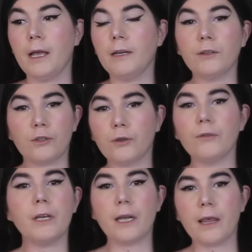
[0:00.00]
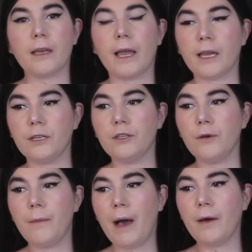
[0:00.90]
there's truly nothing I can
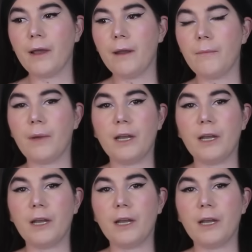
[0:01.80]
do about it,